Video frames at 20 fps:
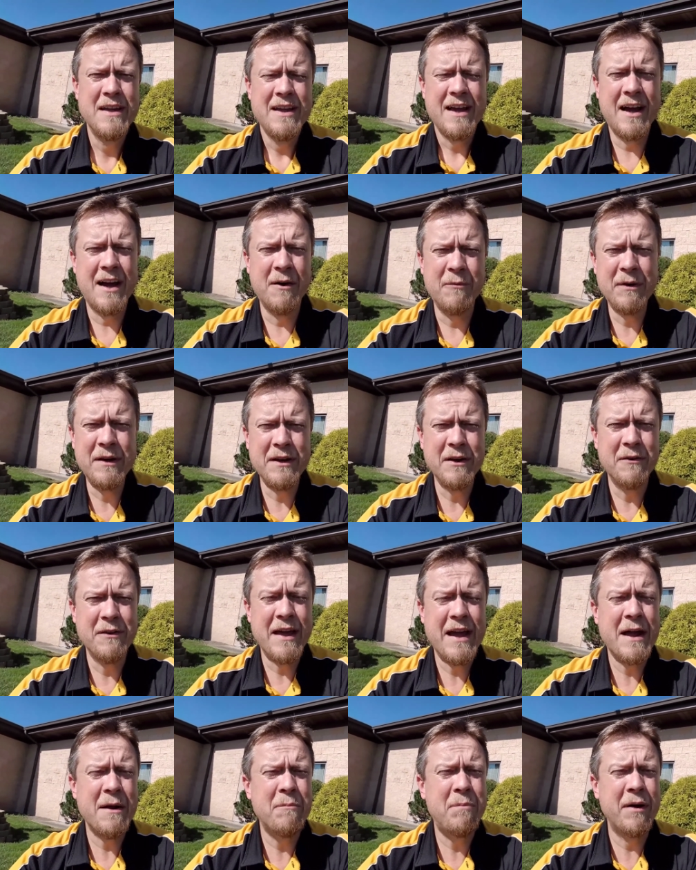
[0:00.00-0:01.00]
Uh, we know
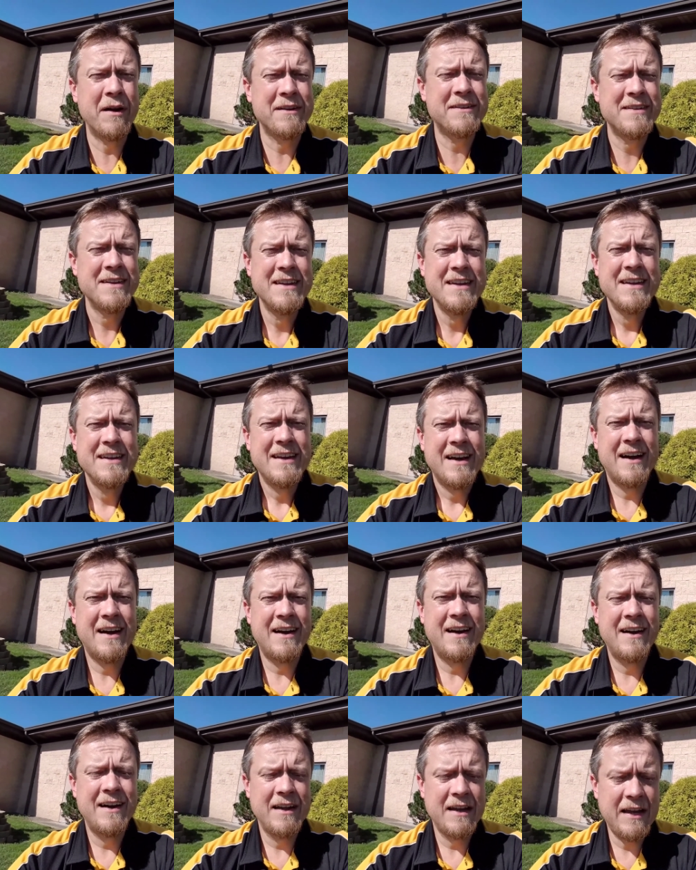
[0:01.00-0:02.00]
that, but
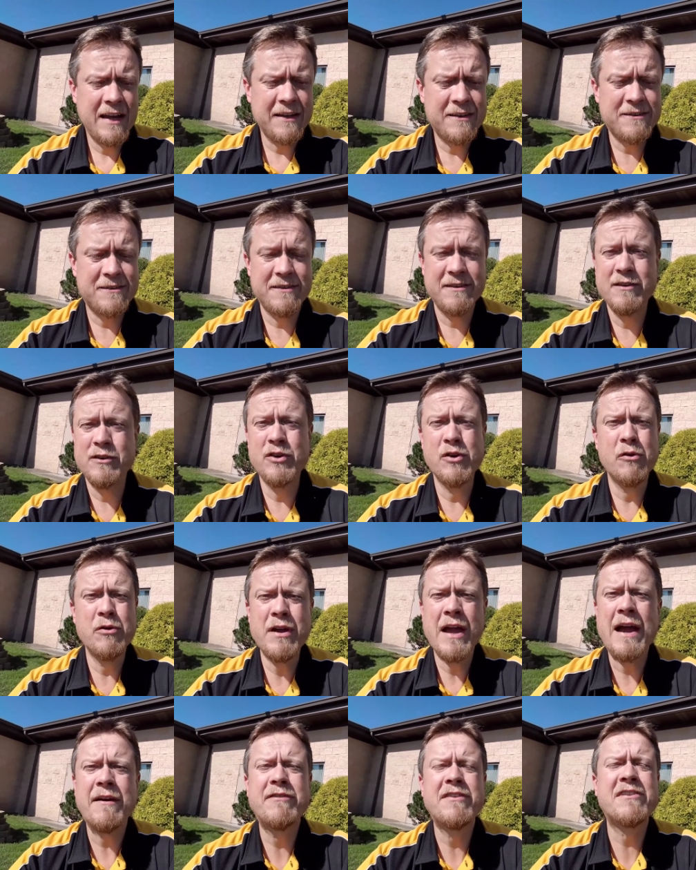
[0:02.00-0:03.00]
uh, it's you know you
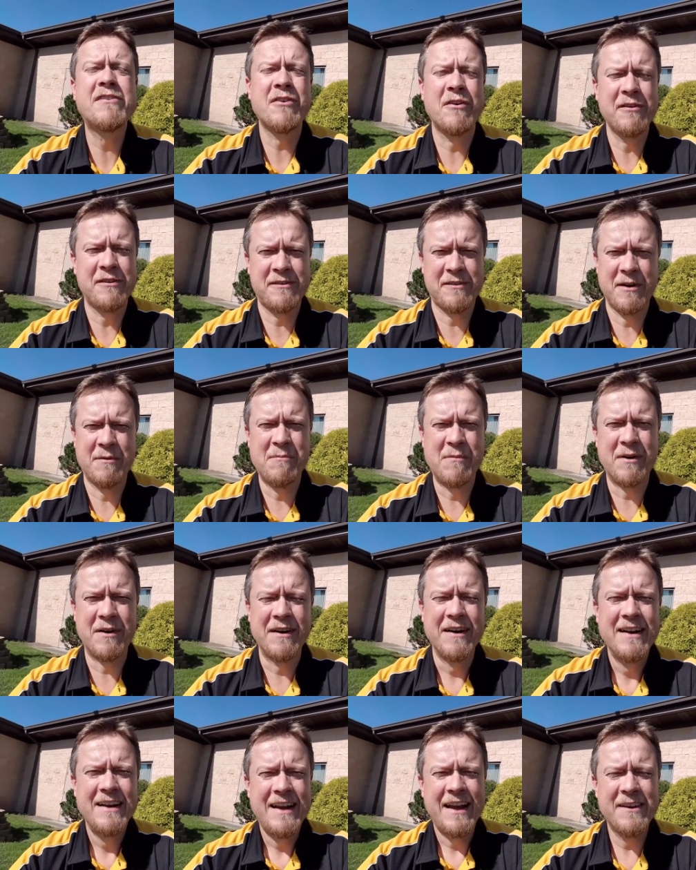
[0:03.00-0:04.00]
have to start
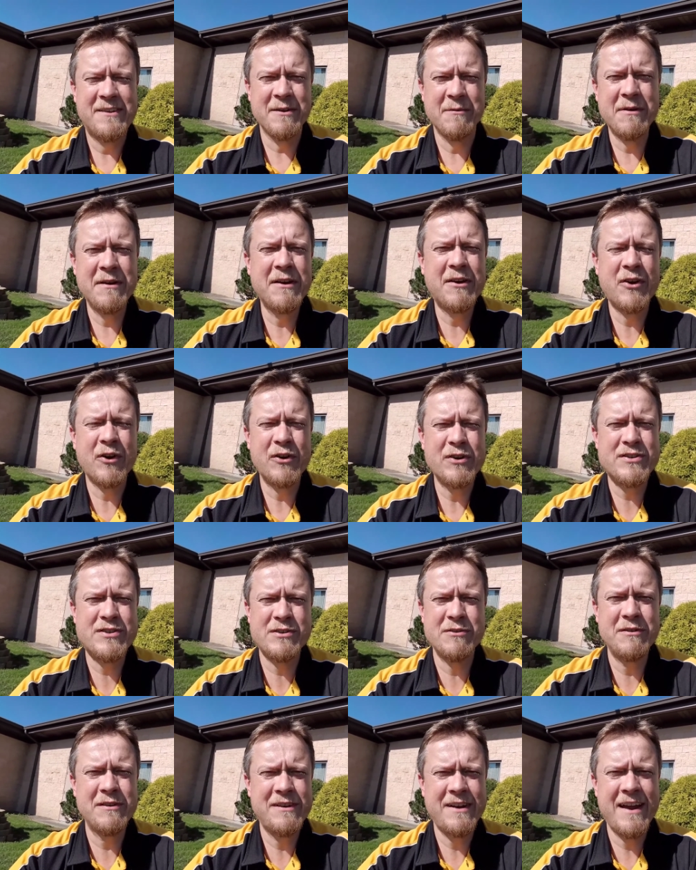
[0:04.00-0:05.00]
somewhere. And so we encourage
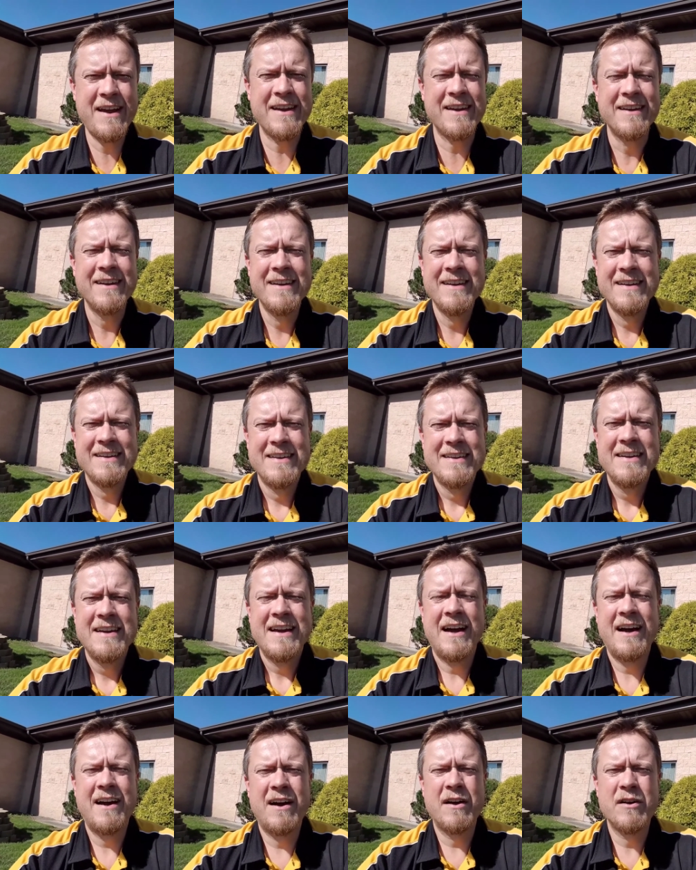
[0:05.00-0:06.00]
students, hey,
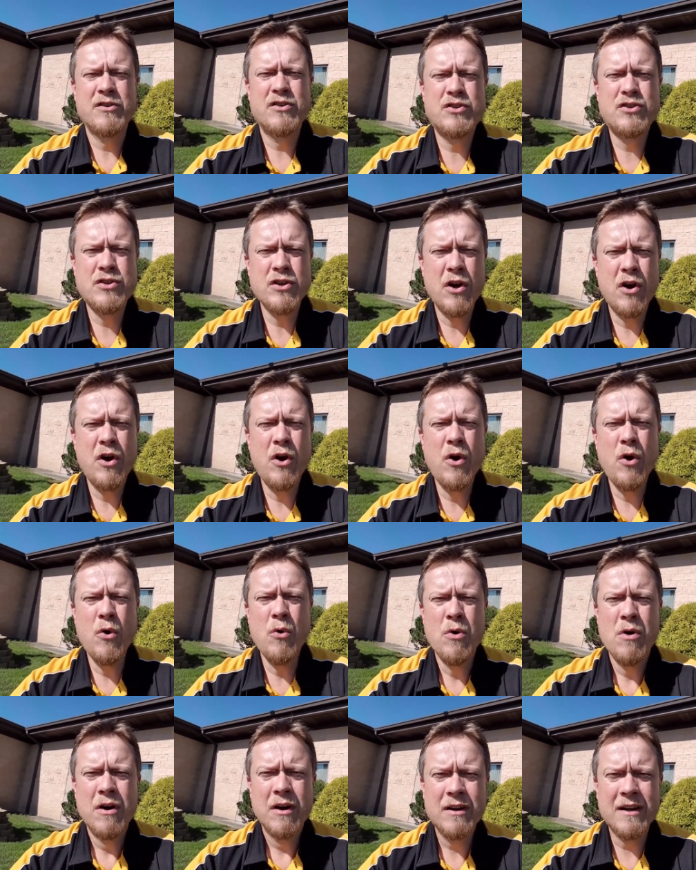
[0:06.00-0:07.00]
uh,
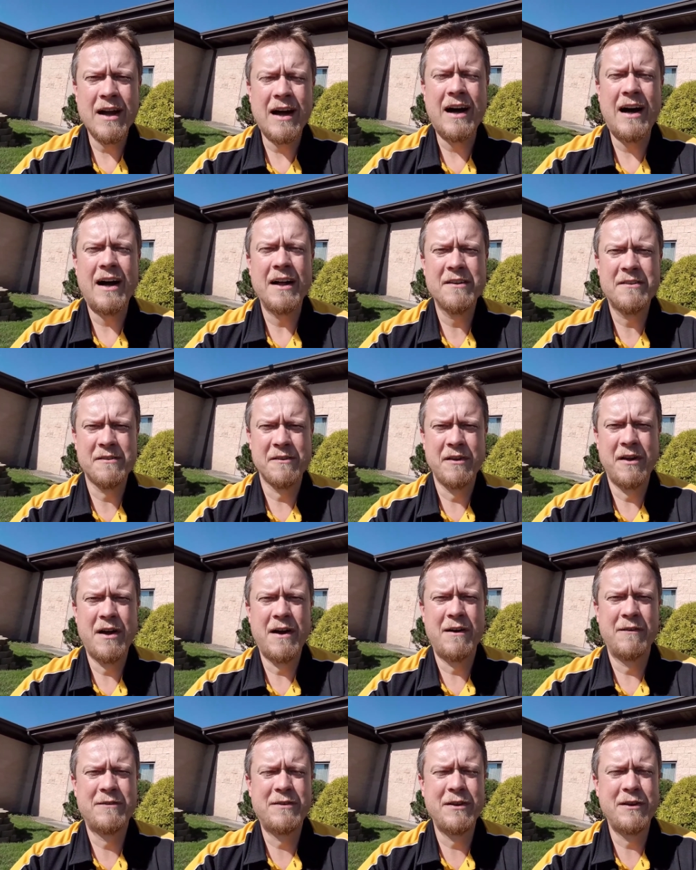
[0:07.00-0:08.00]
show God's
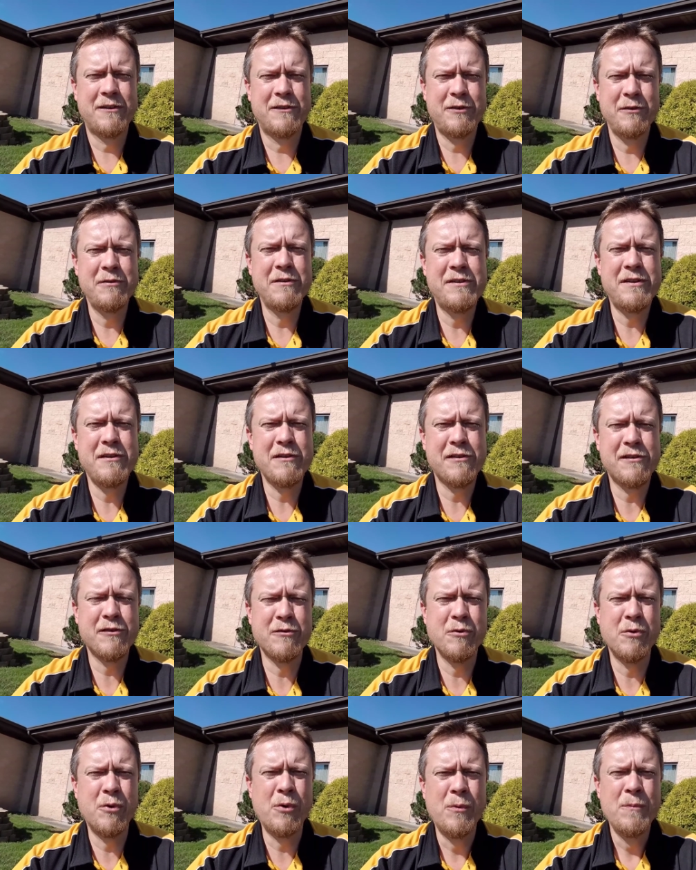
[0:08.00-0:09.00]
love to the students in your
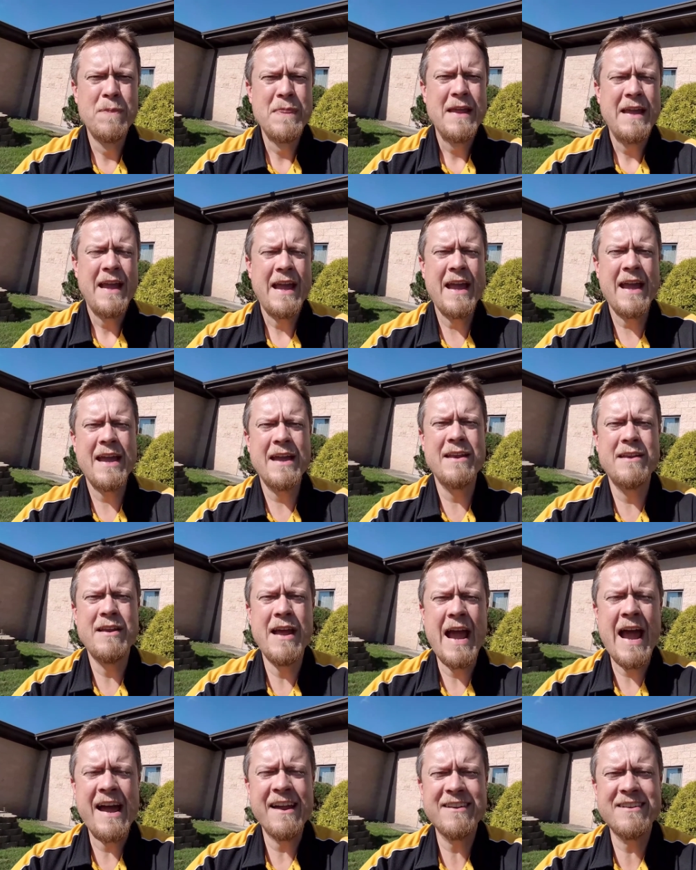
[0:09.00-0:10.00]
school, and
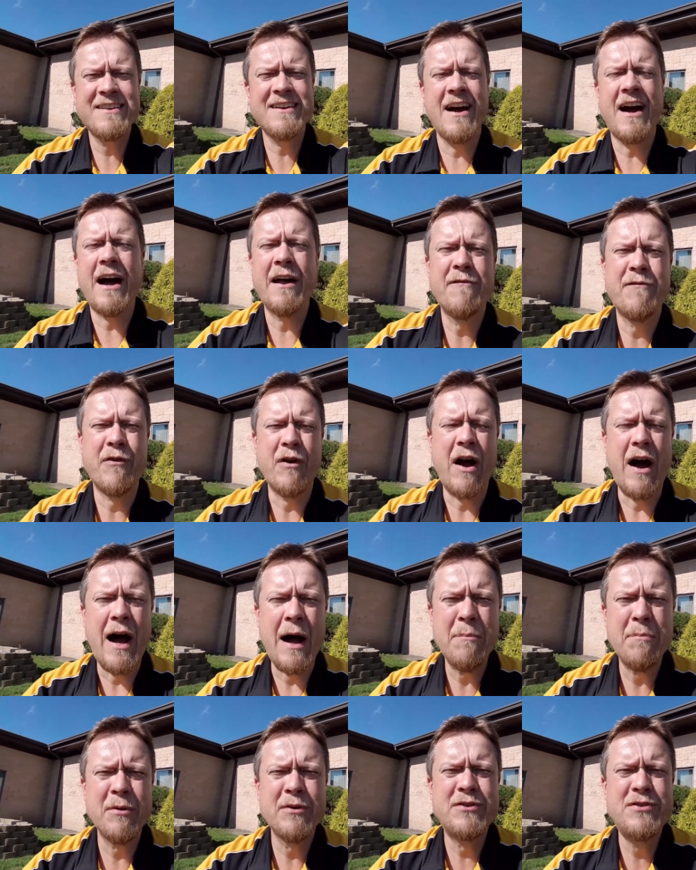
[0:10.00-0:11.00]
ask God for
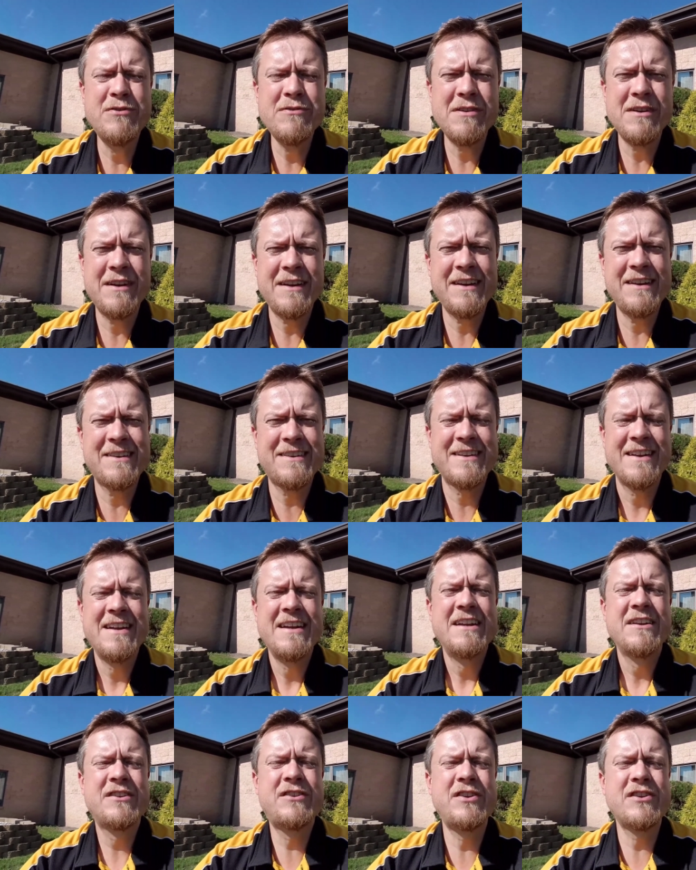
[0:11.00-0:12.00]
opportunities
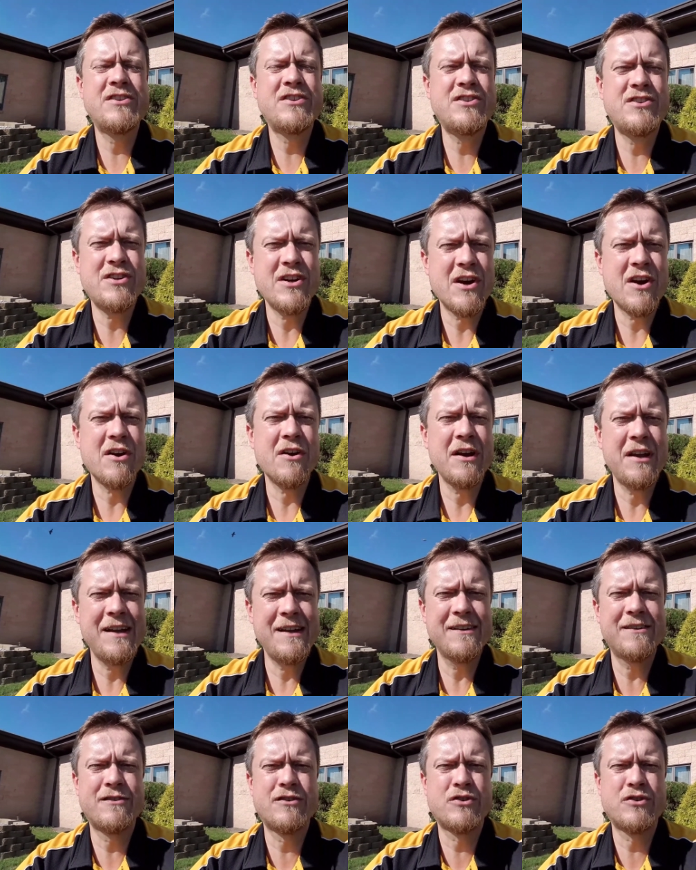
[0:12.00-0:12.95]
to share His